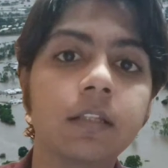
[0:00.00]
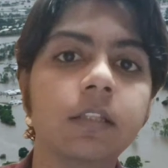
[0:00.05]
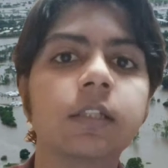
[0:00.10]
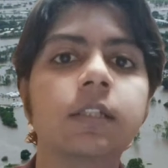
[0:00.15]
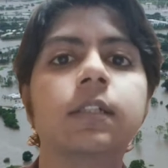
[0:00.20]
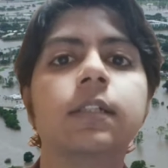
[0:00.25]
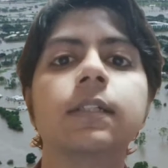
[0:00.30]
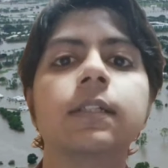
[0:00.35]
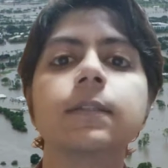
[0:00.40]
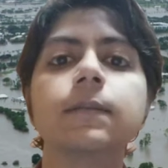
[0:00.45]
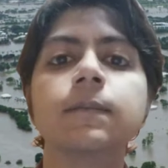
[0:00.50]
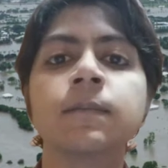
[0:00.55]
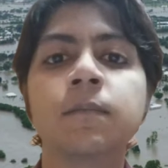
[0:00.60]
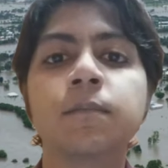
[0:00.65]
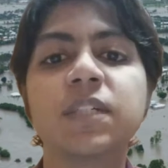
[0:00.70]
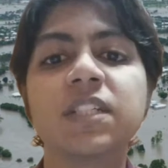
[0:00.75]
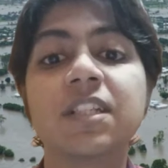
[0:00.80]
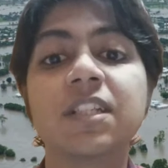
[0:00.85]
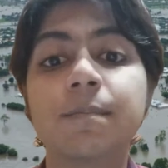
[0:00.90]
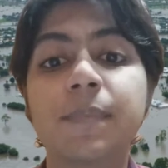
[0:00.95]
the
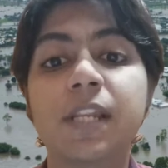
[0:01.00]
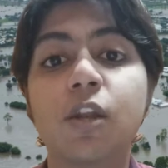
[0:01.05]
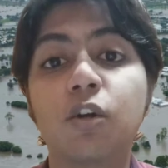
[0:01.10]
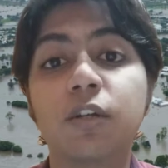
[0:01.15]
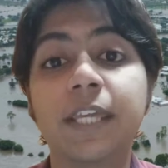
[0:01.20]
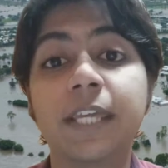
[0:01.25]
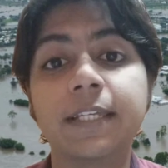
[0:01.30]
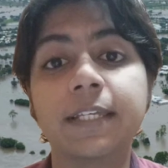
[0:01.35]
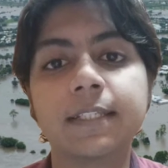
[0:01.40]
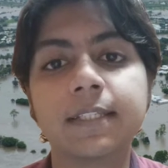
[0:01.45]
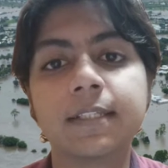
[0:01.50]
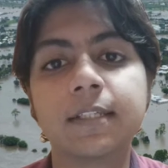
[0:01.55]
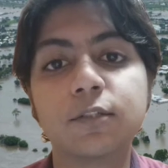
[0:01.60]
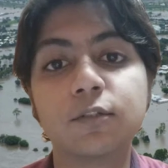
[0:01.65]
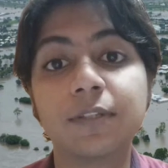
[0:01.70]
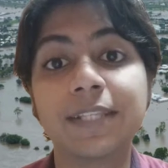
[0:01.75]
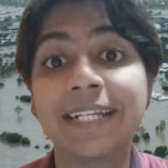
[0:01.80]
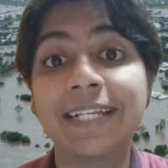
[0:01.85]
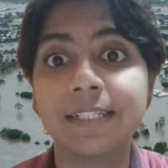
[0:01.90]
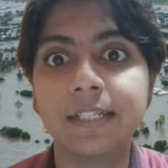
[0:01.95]
personal belongings.
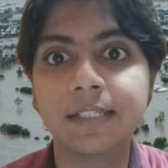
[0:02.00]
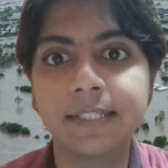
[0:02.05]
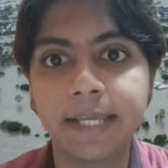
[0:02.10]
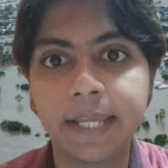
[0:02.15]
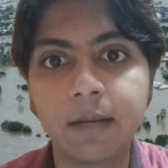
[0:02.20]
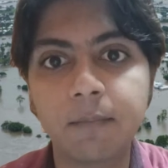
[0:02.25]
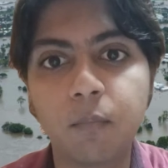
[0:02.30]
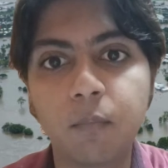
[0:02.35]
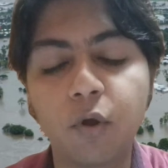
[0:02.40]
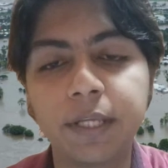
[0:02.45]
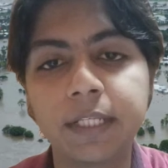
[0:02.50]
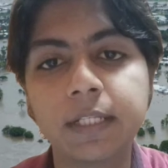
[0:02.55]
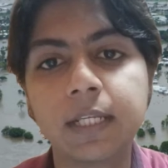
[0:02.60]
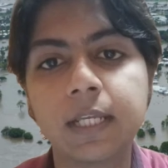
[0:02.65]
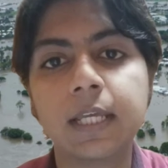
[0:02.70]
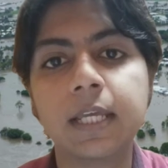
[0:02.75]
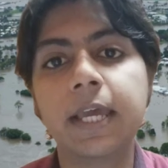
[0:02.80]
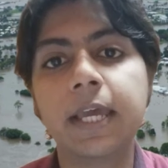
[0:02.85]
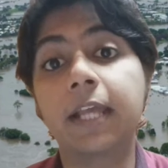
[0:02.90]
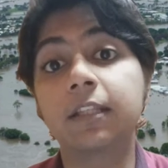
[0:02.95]
So that's the second point.
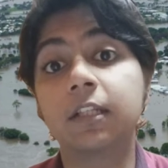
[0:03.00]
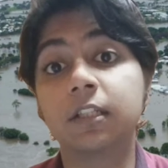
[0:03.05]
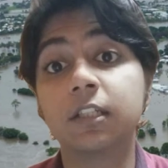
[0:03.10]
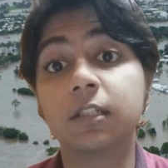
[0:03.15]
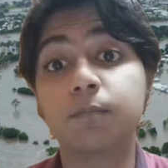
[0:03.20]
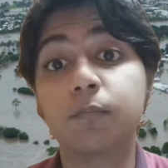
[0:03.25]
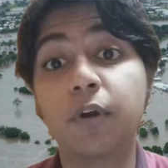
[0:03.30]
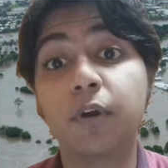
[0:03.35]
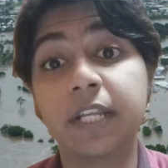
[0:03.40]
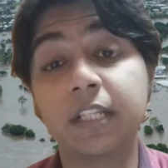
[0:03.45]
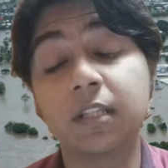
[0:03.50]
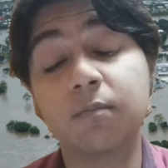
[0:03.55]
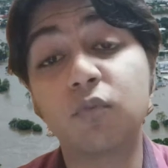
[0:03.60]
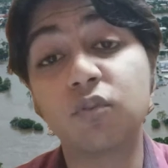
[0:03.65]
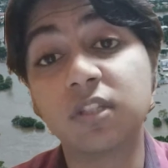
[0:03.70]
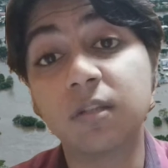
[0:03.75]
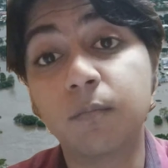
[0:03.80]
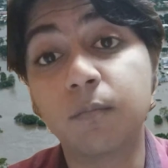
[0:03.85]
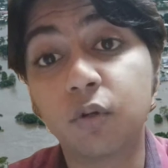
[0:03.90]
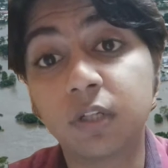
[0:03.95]
And the third point, and the
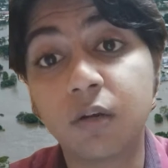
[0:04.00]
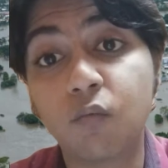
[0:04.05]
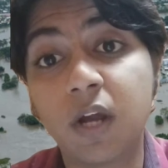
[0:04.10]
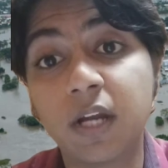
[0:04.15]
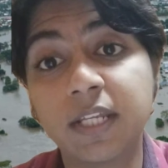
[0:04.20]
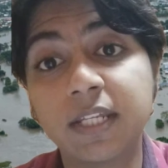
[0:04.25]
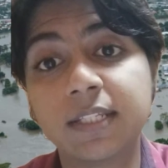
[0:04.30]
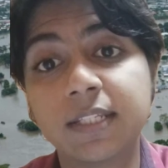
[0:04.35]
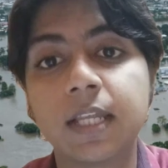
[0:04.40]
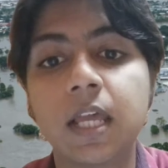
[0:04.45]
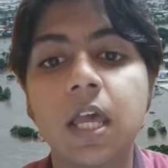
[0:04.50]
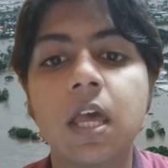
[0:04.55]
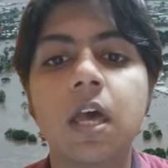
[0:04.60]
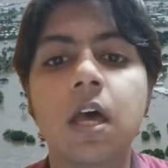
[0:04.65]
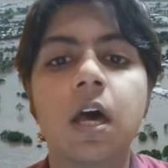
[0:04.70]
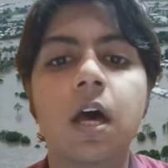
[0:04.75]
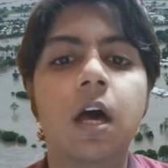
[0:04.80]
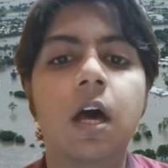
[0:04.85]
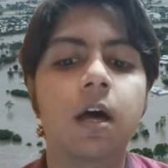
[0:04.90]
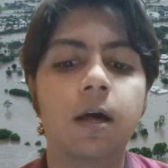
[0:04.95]
most important one, is
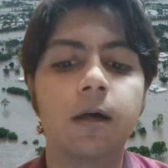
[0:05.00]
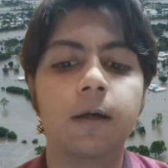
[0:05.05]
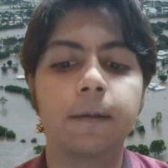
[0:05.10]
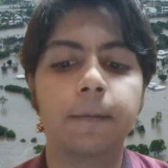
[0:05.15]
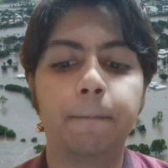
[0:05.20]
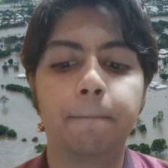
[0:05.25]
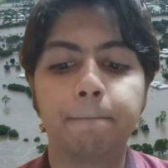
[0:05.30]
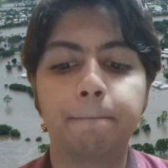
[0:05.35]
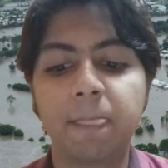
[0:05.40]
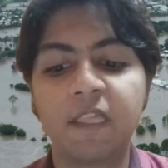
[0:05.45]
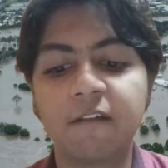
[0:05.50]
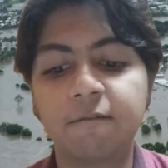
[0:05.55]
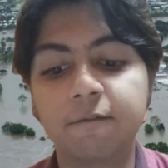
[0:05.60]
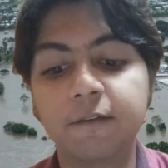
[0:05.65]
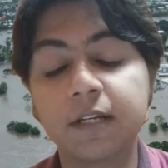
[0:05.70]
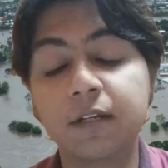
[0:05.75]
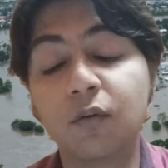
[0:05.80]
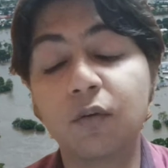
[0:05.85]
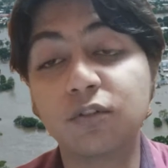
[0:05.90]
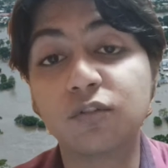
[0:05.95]

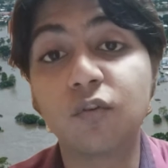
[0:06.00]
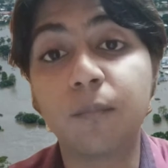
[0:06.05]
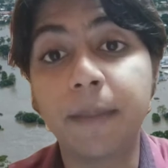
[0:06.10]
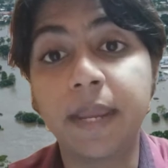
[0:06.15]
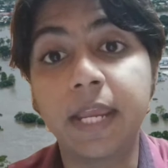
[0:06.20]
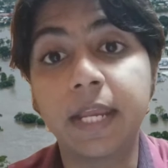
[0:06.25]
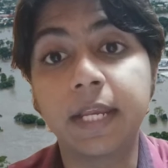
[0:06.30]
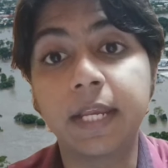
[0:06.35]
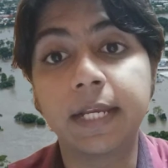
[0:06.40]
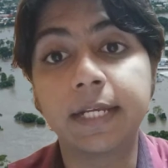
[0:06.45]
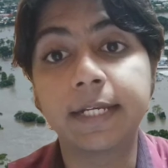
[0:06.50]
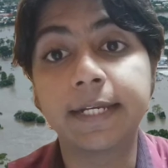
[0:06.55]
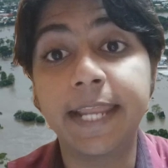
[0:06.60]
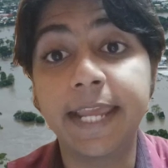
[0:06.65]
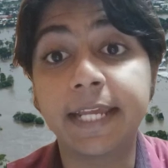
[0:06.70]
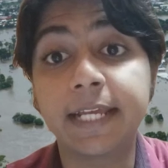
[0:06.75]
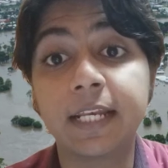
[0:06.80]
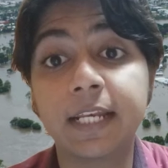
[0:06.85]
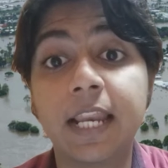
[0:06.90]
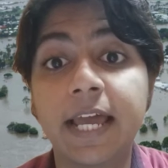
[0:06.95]
flood also may
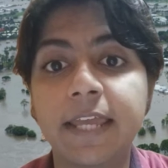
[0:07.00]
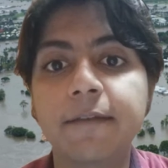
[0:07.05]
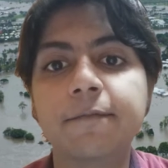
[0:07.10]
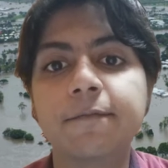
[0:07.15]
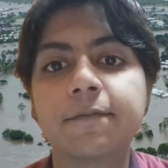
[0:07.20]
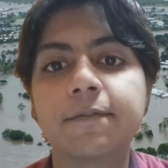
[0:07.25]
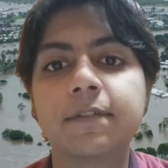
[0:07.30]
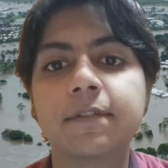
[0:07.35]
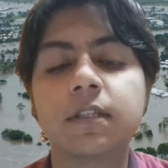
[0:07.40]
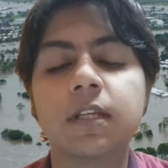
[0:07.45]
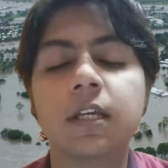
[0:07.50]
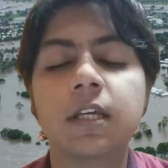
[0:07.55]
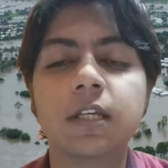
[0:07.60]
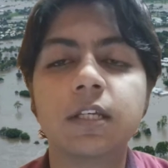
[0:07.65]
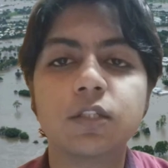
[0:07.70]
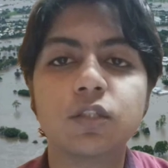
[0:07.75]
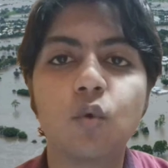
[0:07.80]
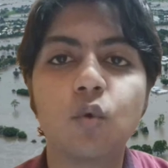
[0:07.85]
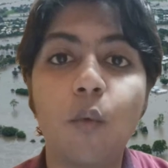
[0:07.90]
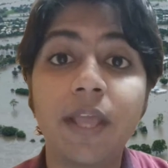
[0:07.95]
take lives.
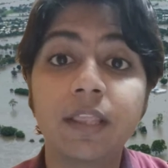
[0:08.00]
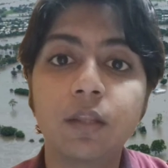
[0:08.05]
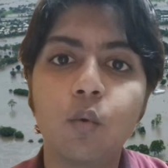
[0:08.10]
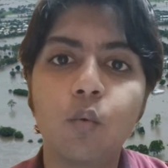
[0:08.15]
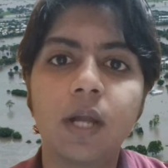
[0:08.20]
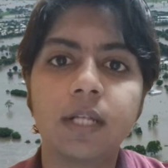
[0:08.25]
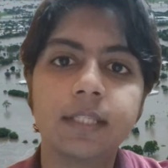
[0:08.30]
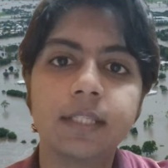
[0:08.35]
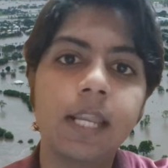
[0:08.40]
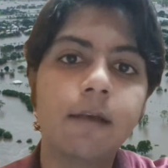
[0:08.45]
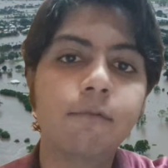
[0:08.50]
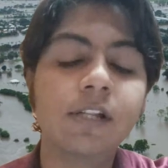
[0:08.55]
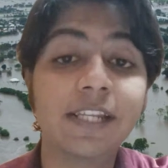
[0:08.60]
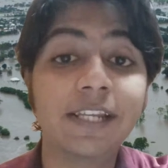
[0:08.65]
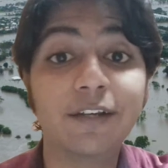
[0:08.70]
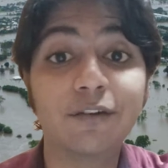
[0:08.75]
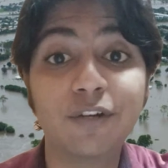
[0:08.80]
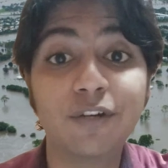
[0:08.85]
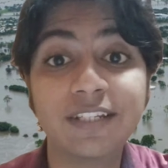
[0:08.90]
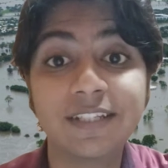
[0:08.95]
So when the water level
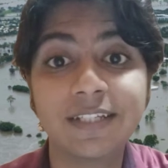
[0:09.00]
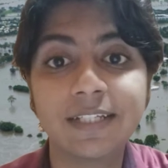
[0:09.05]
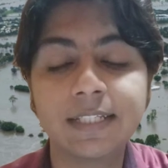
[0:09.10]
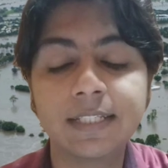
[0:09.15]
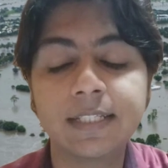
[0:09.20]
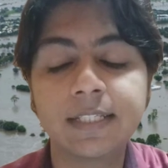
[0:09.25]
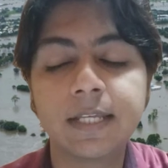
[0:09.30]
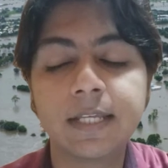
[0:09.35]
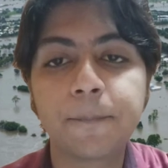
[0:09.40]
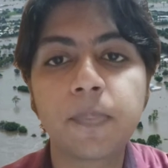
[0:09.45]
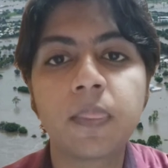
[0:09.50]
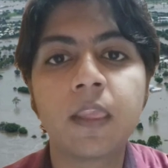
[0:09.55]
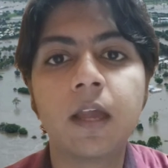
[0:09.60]
increases,